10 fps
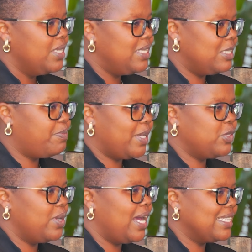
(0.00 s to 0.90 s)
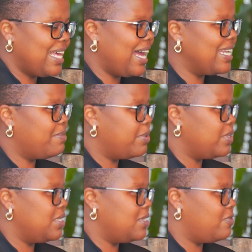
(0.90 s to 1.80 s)
this person has heard
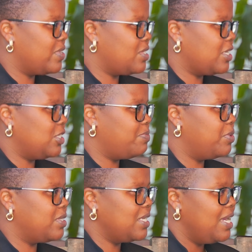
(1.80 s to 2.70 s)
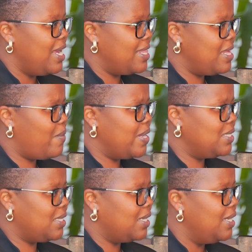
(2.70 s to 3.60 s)
about this infrastructure bond and they're
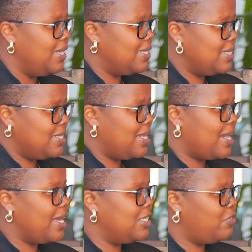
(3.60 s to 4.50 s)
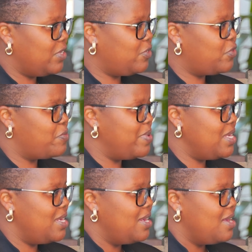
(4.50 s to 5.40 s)
wondering, is it the right fit for
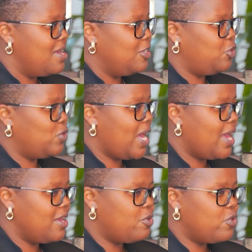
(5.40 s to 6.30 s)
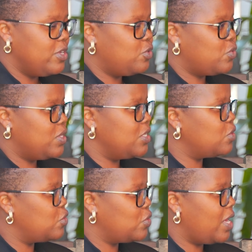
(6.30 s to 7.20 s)
me? Should I go into
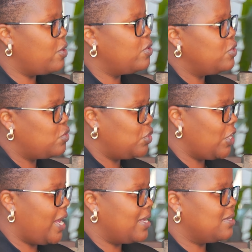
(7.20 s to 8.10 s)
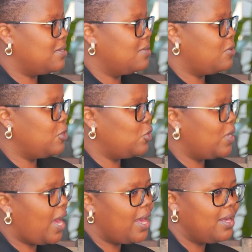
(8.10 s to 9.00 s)
this or should I go into shares? Or
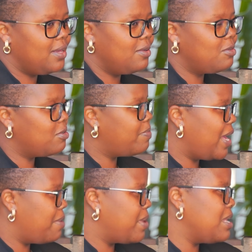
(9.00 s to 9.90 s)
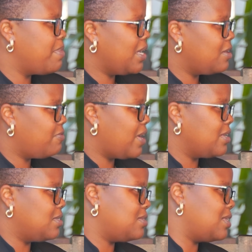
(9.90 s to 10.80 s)
should I, you know, buy a money market
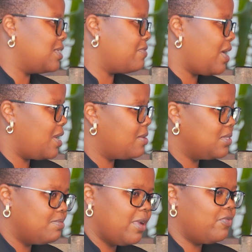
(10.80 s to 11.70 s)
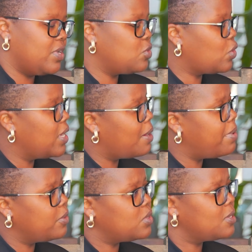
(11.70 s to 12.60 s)
funds that I've had my friend talking
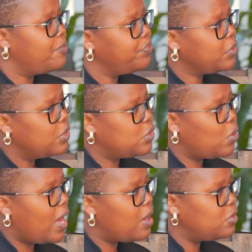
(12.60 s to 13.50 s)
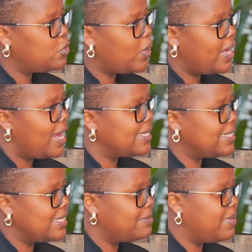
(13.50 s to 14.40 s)
about? So how do I
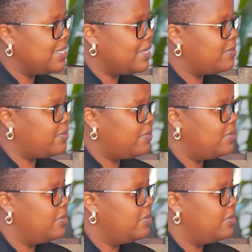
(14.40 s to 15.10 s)
assess myself